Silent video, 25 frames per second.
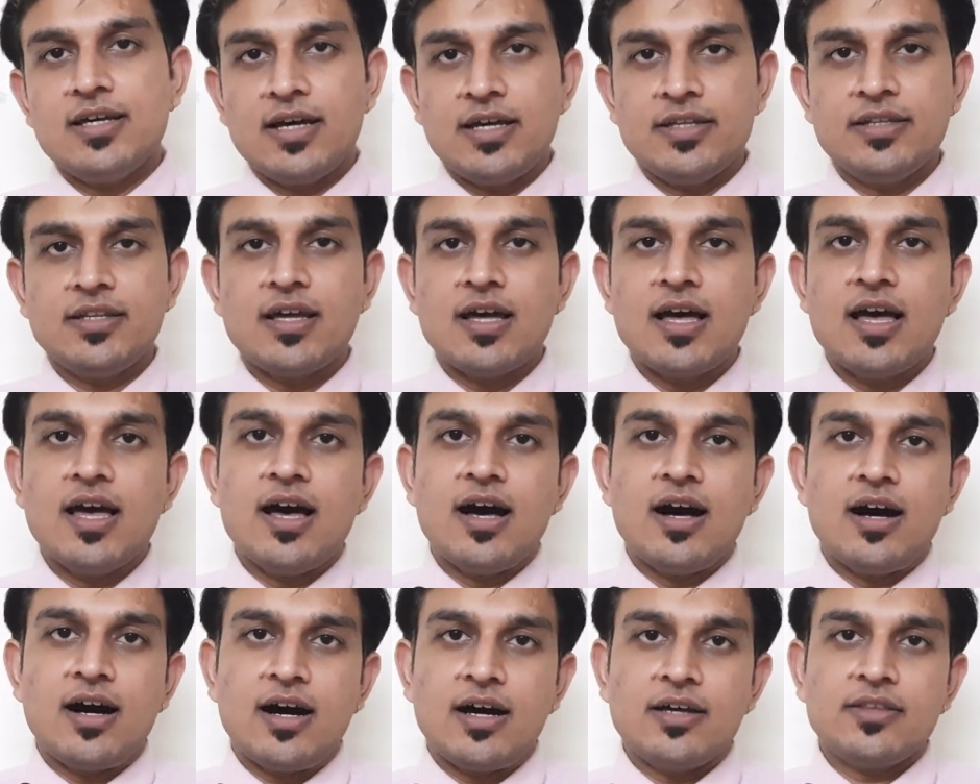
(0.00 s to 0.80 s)
and
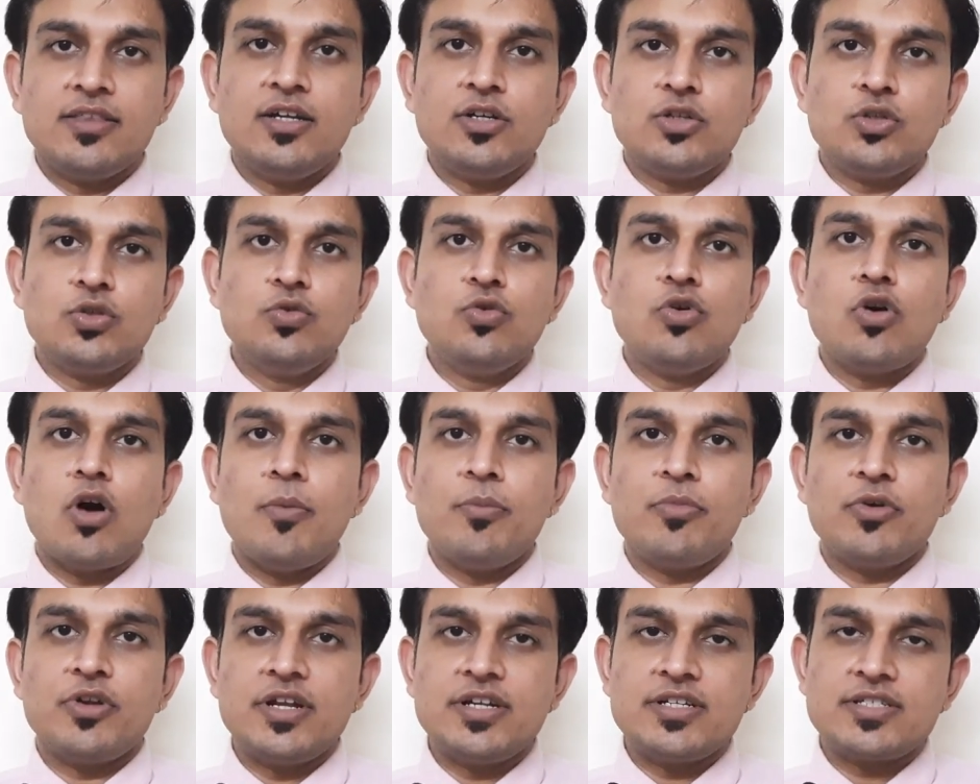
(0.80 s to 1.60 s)
other two
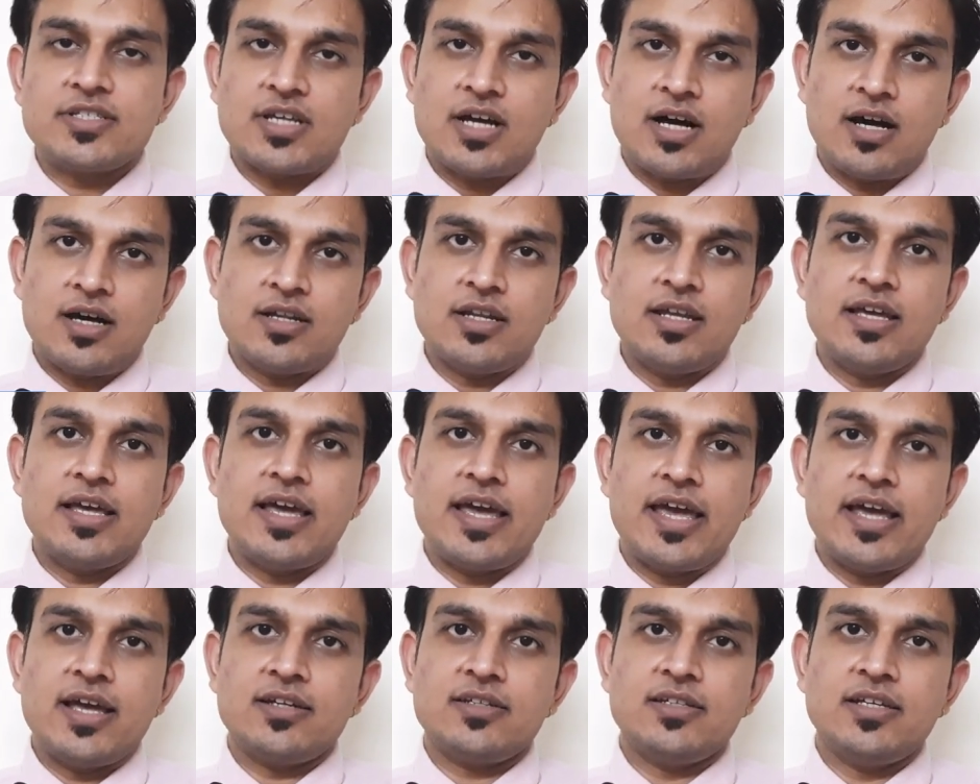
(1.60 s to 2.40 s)
components are
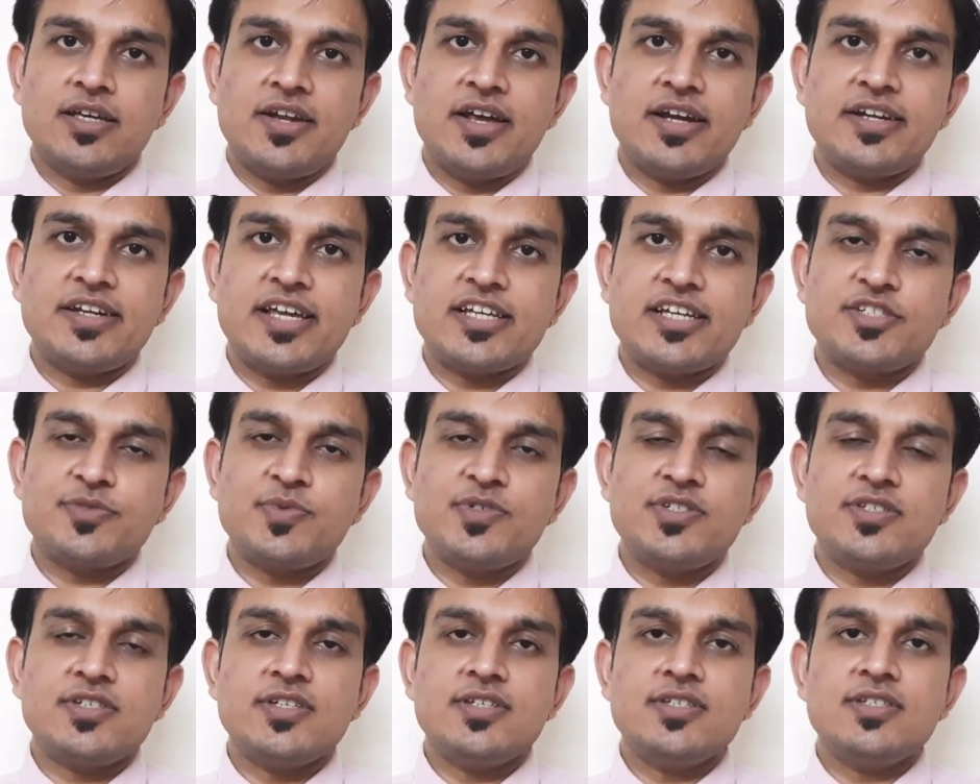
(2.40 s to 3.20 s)
direct
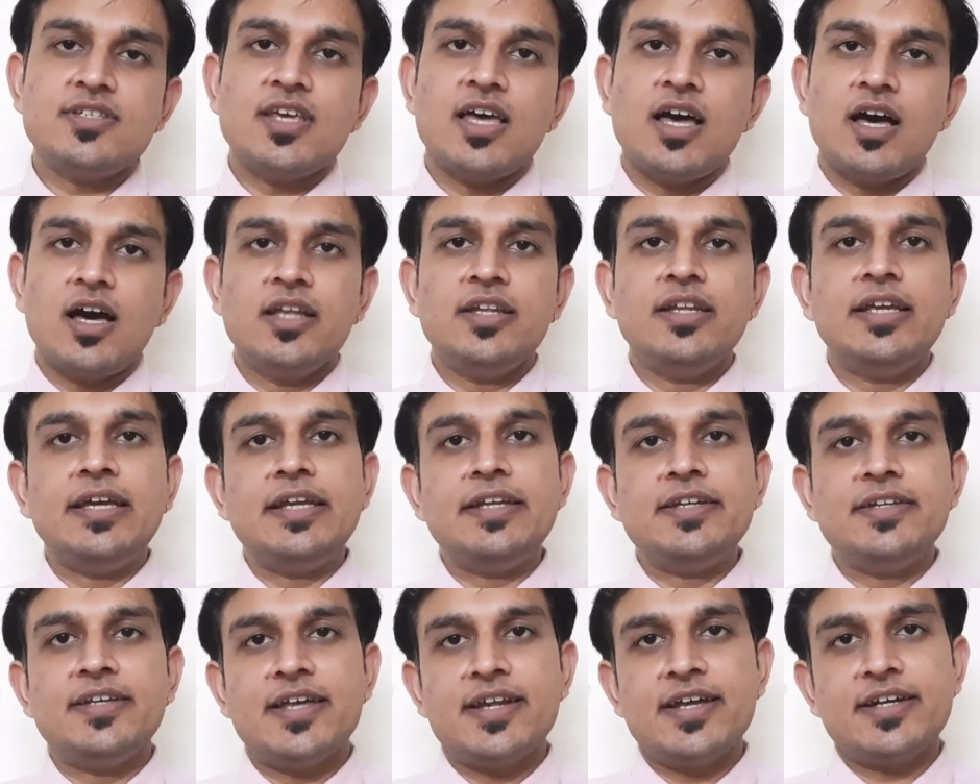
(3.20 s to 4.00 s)
expenses and
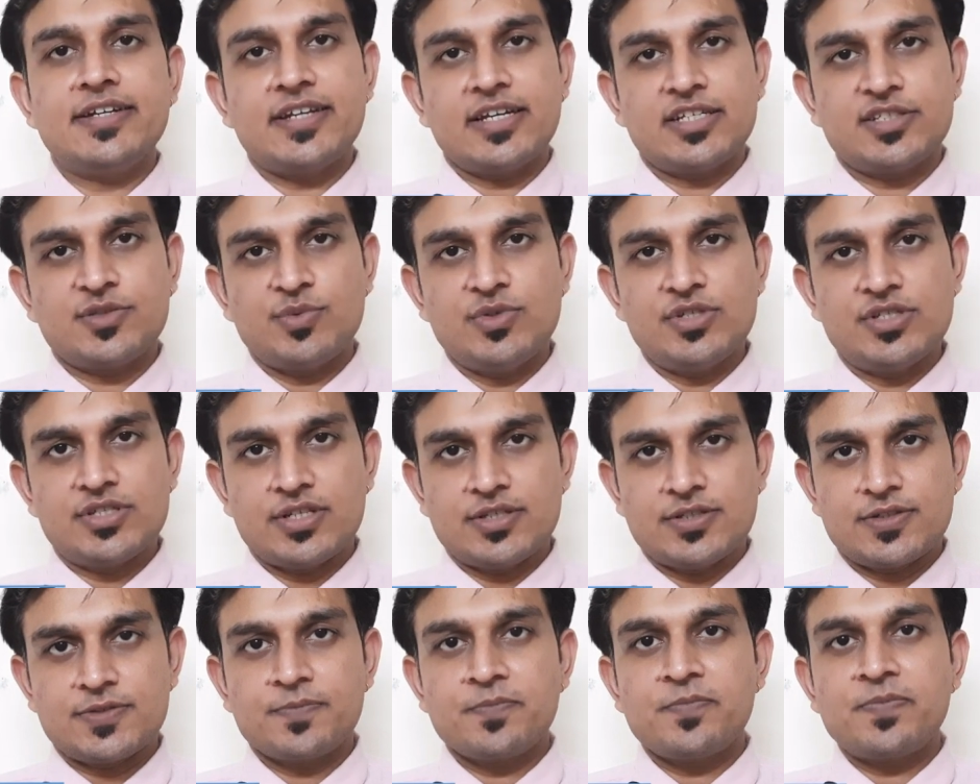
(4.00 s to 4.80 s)
indirect
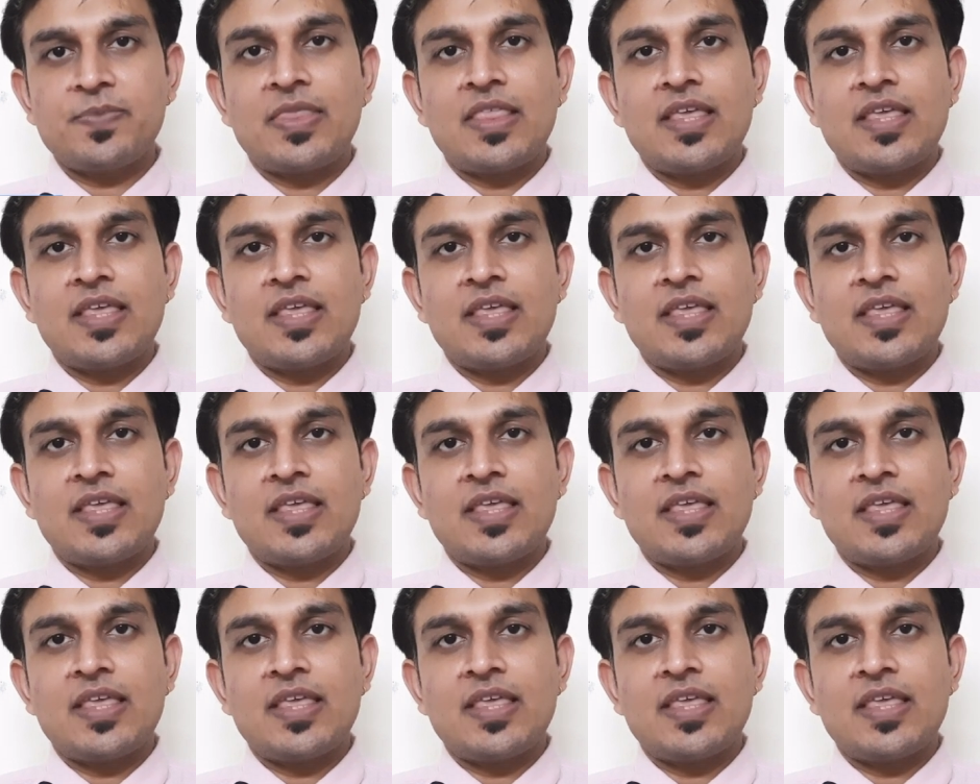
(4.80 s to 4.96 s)
expenses.